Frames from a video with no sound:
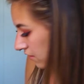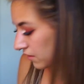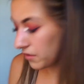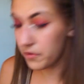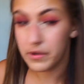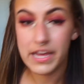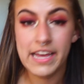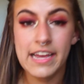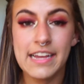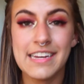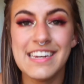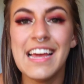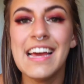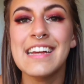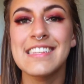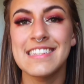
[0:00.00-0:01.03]
look. Okay,
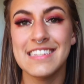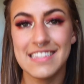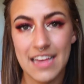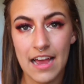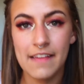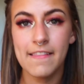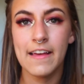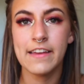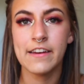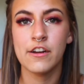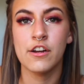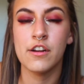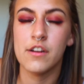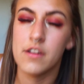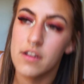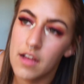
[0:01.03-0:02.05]
next is
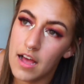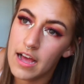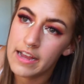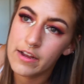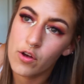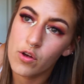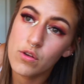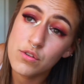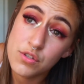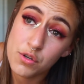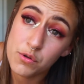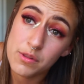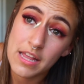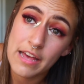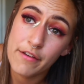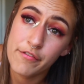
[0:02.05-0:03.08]
highlighter. I also
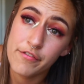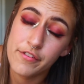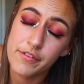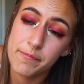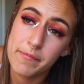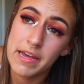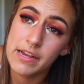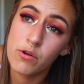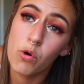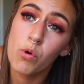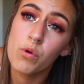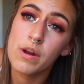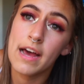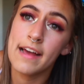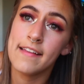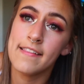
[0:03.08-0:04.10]
left my
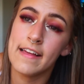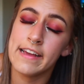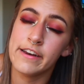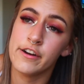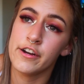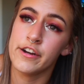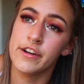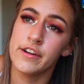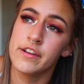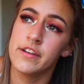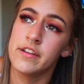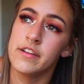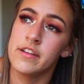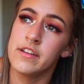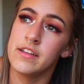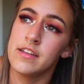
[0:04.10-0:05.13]
gold highlighter
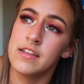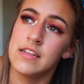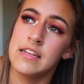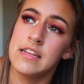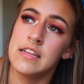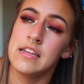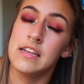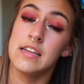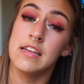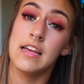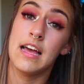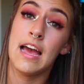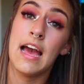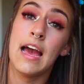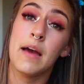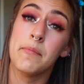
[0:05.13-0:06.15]

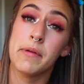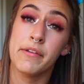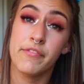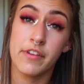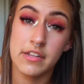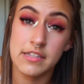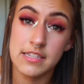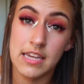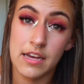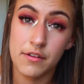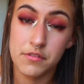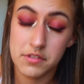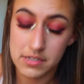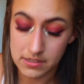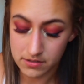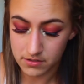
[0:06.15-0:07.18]
at my friend's
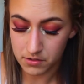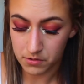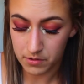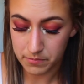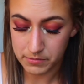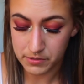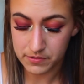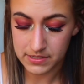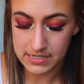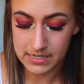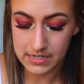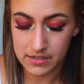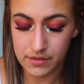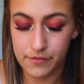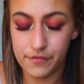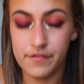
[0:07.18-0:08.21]
house, and so I'm using the